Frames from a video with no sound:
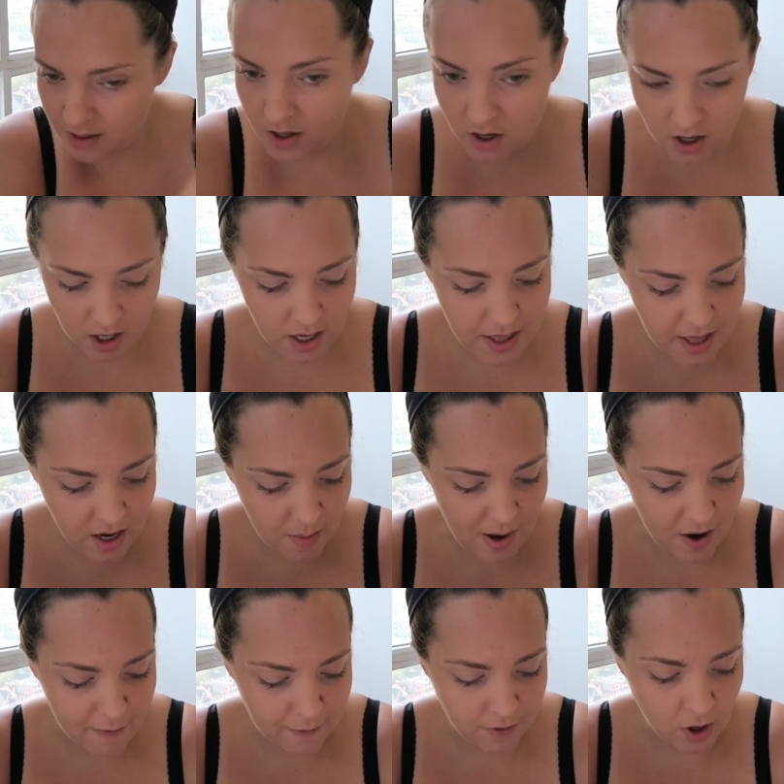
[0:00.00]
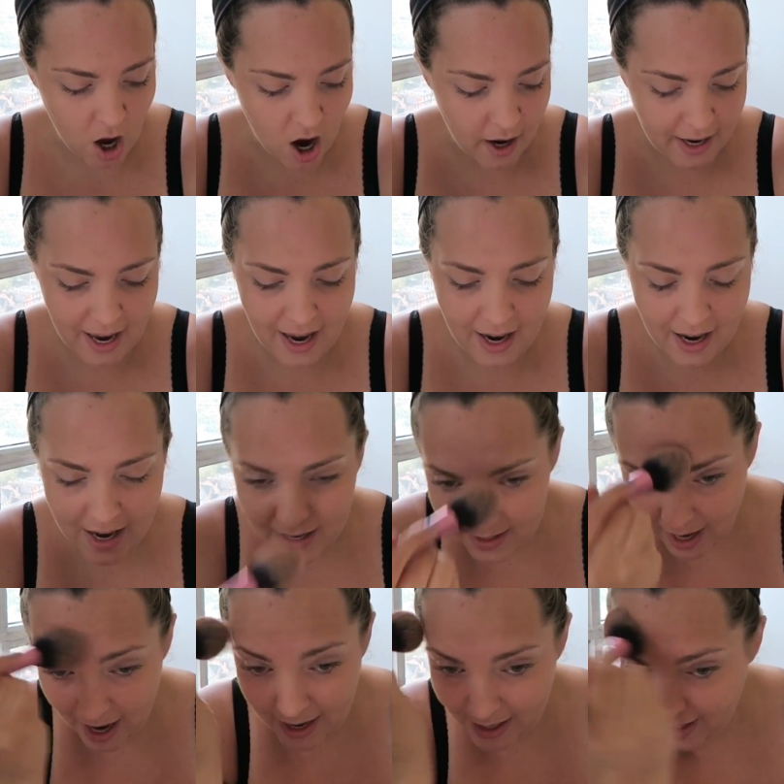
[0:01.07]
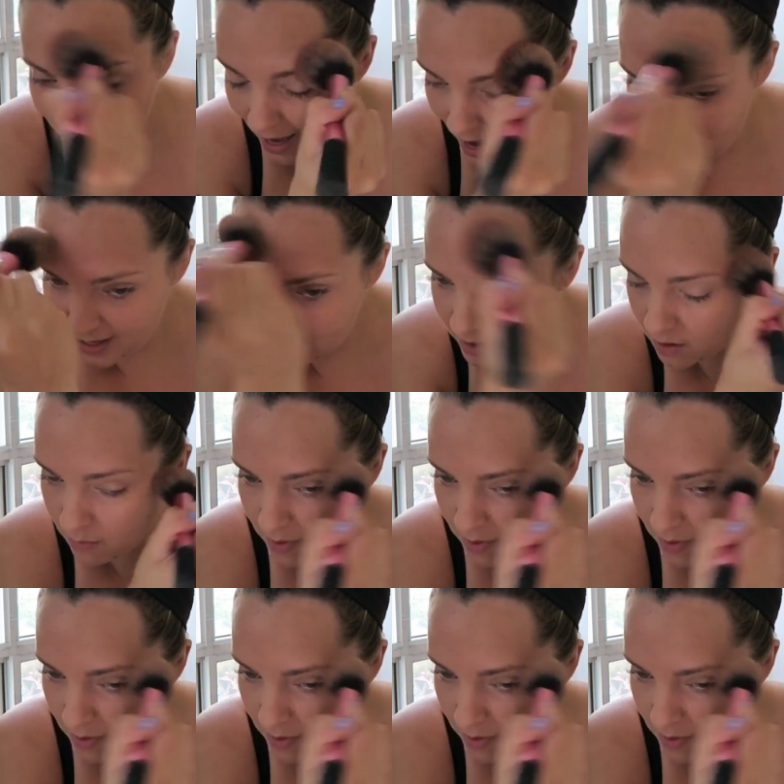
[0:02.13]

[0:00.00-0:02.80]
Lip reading: The good thing about vlogging is I get